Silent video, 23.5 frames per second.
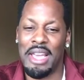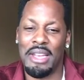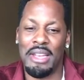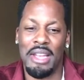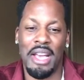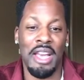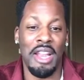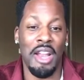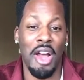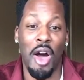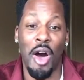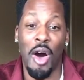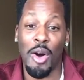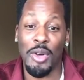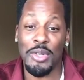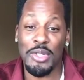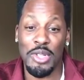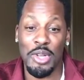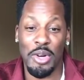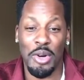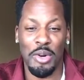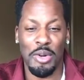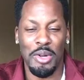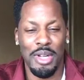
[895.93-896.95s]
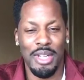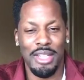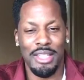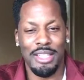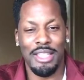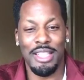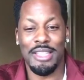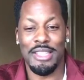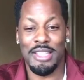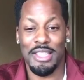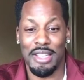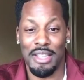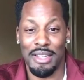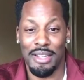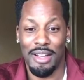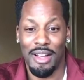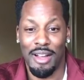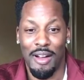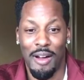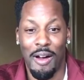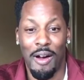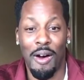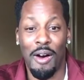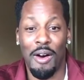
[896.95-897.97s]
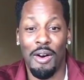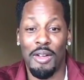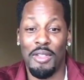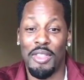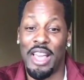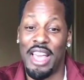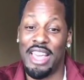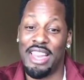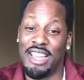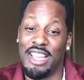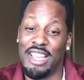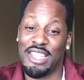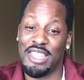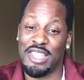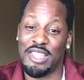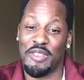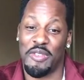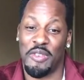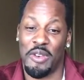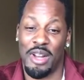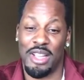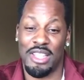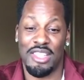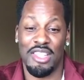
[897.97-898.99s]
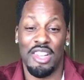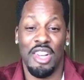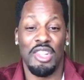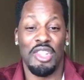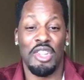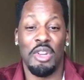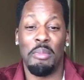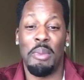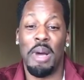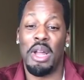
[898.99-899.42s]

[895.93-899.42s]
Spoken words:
And also, listen, All that is for us.